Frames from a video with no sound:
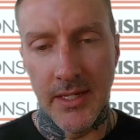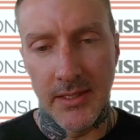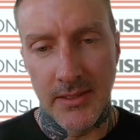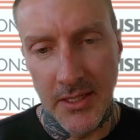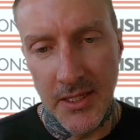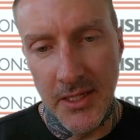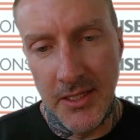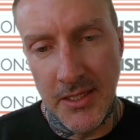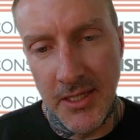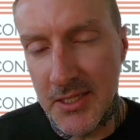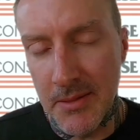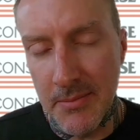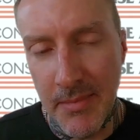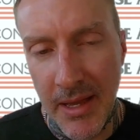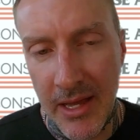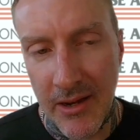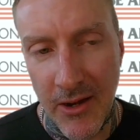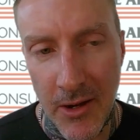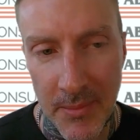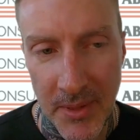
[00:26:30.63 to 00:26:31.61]
So it doesn't
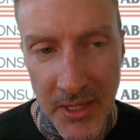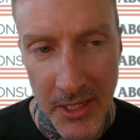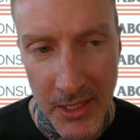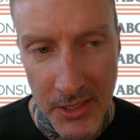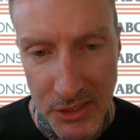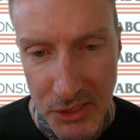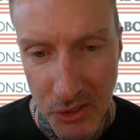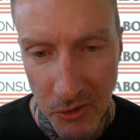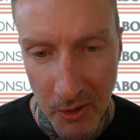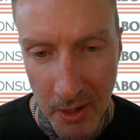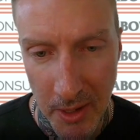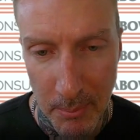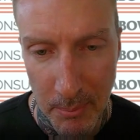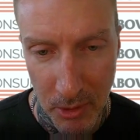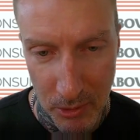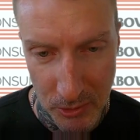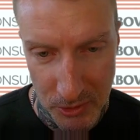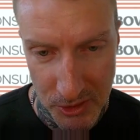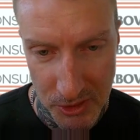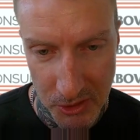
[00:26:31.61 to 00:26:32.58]
matter how many Instagram
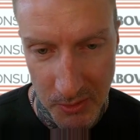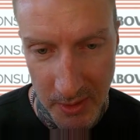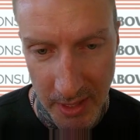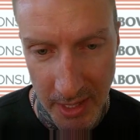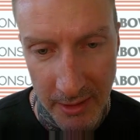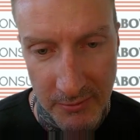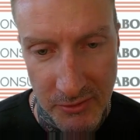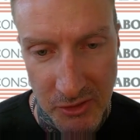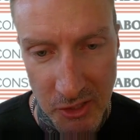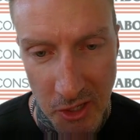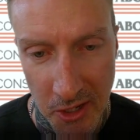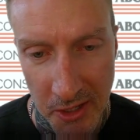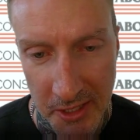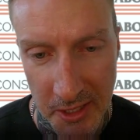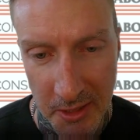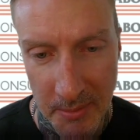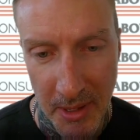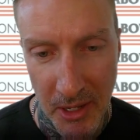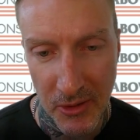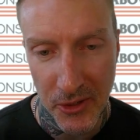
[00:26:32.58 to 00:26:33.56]
posts you have
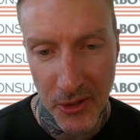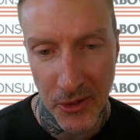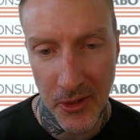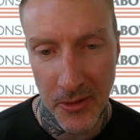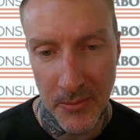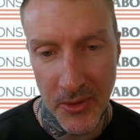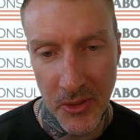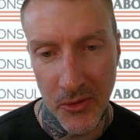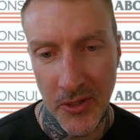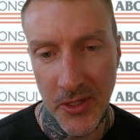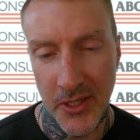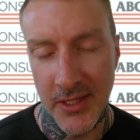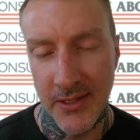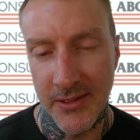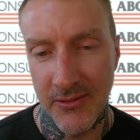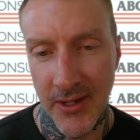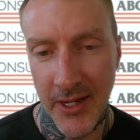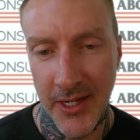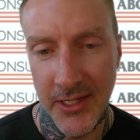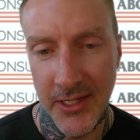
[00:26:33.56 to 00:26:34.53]
talking about your community, right?